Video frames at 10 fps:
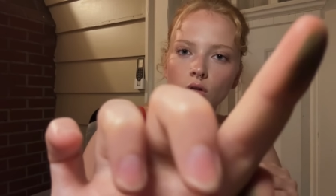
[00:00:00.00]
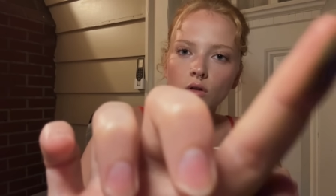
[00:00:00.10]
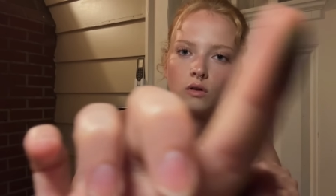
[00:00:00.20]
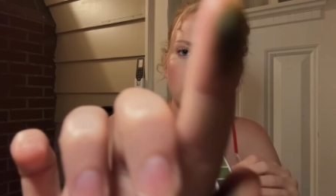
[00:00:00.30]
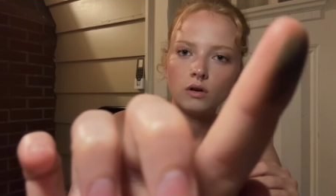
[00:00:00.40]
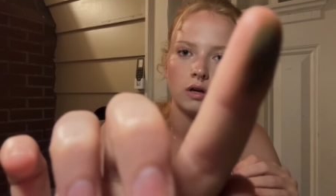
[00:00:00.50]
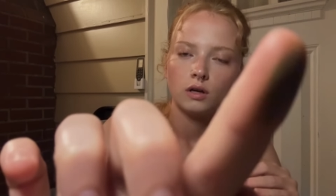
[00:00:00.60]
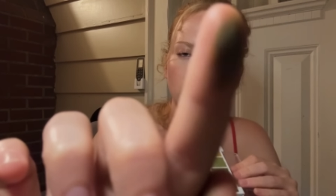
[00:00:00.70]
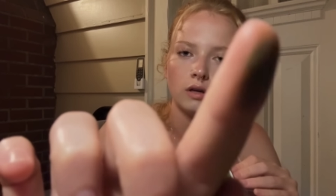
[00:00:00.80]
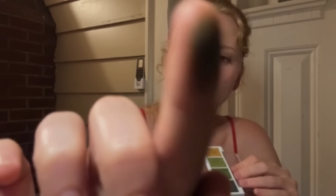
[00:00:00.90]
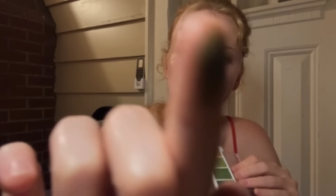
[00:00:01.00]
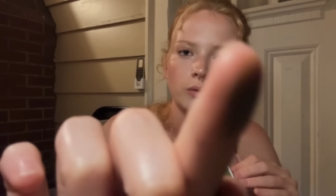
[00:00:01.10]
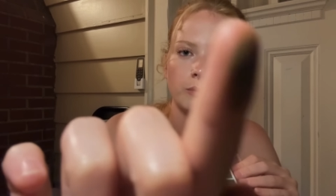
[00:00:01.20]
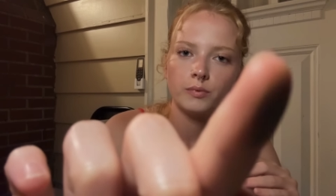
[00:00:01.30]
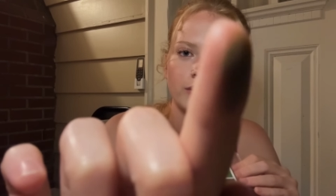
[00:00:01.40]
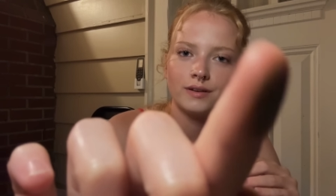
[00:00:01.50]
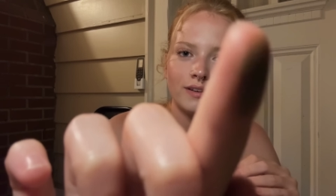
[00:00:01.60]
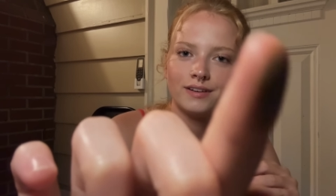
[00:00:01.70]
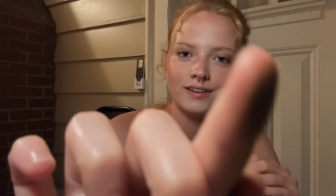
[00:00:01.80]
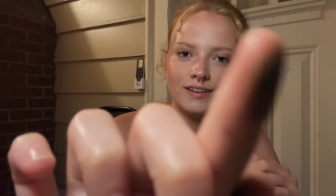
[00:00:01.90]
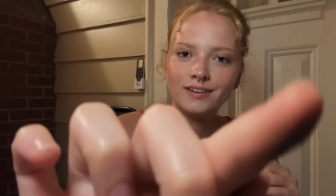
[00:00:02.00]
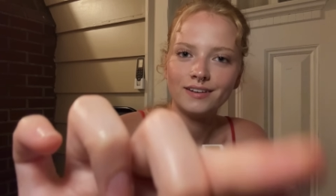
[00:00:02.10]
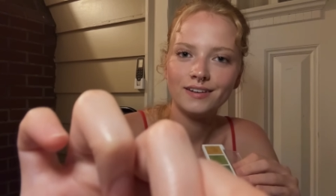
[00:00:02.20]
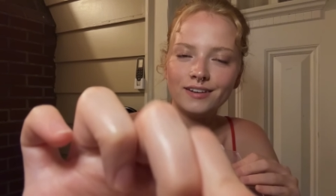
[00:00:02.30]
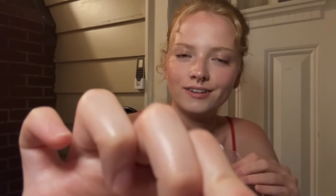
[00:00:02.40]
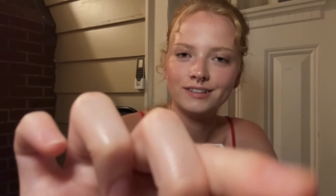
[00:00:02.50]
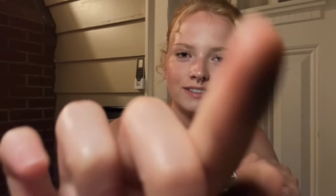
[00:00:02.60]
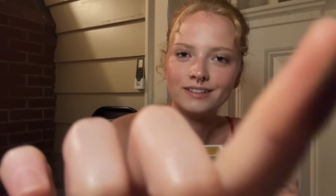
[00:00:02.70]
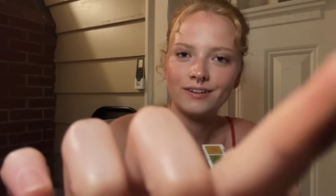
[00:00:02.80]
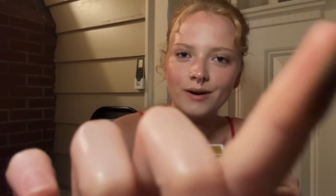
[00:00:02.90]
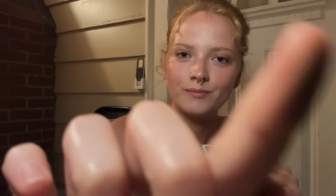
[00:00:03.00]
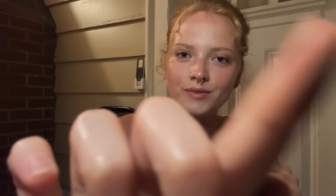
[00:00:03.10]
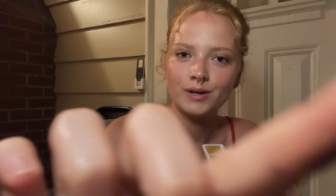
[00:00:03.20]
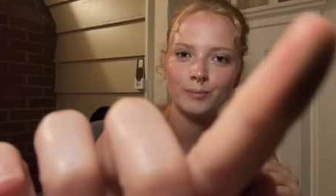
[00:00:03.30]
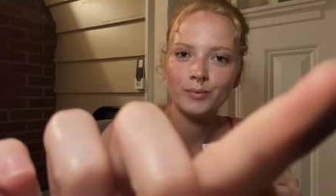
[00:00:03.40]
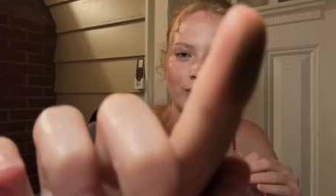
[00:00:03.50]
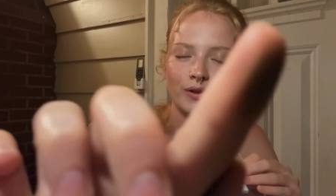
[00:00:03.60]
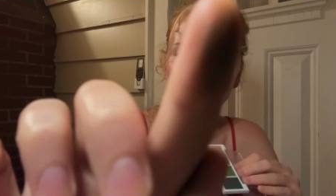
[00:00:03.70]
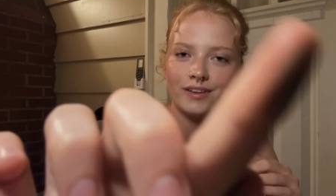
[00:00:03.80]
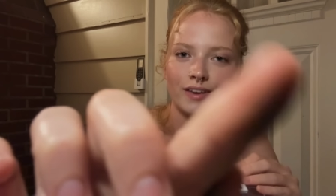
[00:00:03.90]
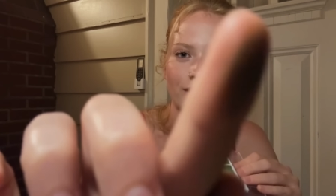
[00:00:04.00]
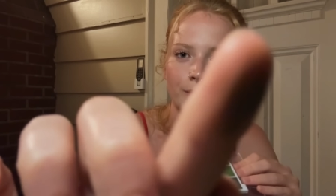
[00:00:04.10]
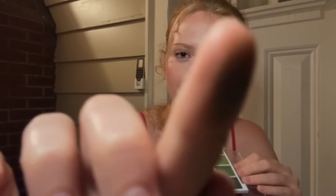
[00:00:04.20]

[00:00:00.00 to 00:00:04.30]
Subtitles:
Alright, I hope you're still comfortable. Yeah.